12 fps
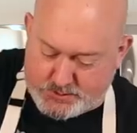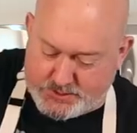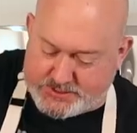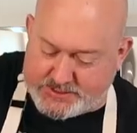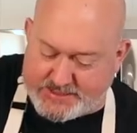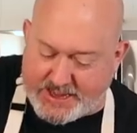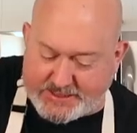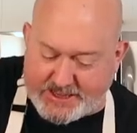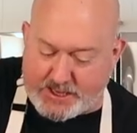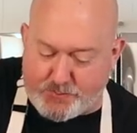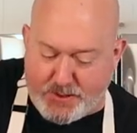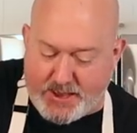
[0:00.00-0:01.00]
This is not
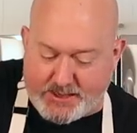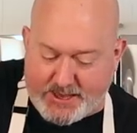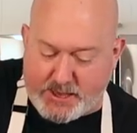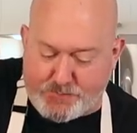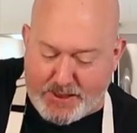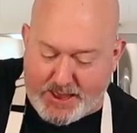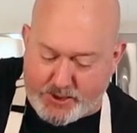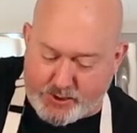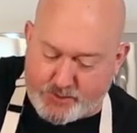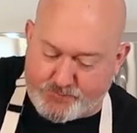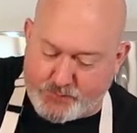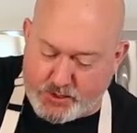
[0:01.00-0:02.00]
like a pancake
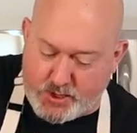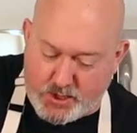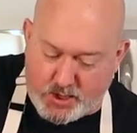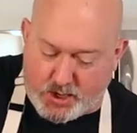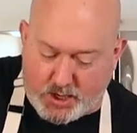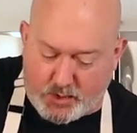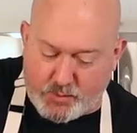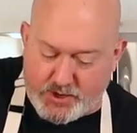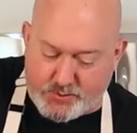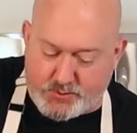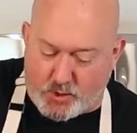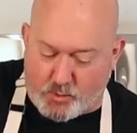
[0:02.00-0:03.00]
batter where
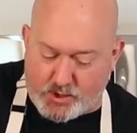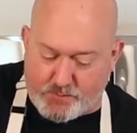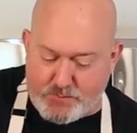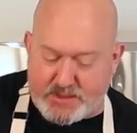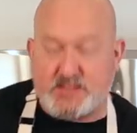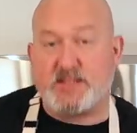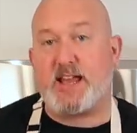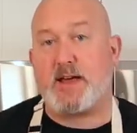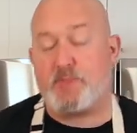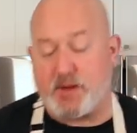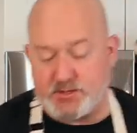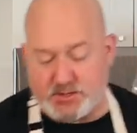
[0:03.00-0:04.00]
you don't want to mix it
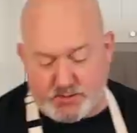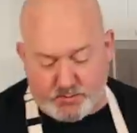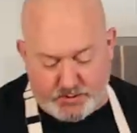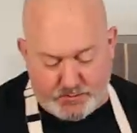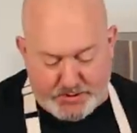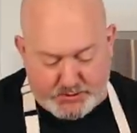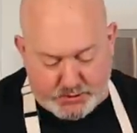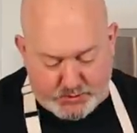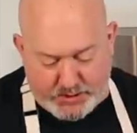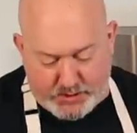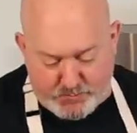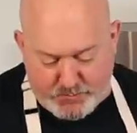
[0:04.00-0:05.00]
that much. You want to make sure
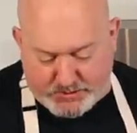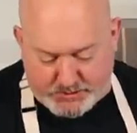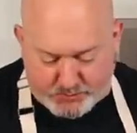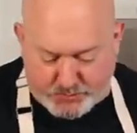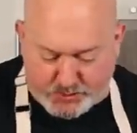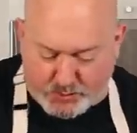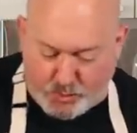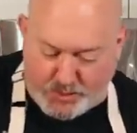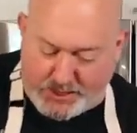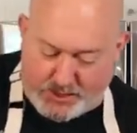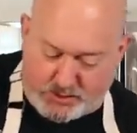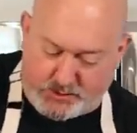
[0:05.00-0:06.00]
that you mix it really
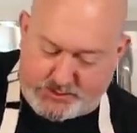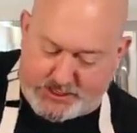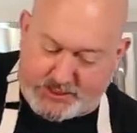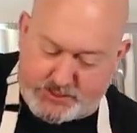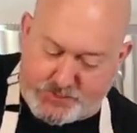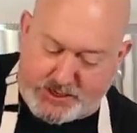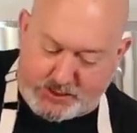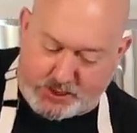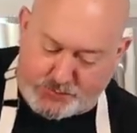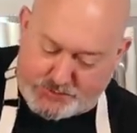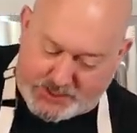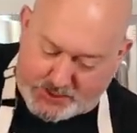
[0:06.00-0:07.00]
well, get as many
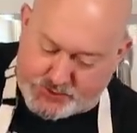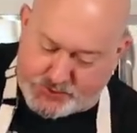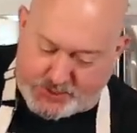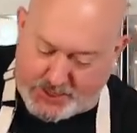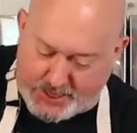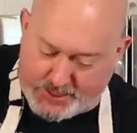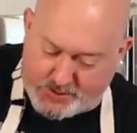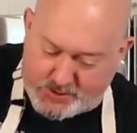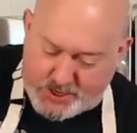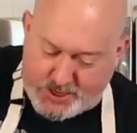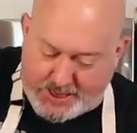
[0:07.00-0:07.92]
lumps out as you can.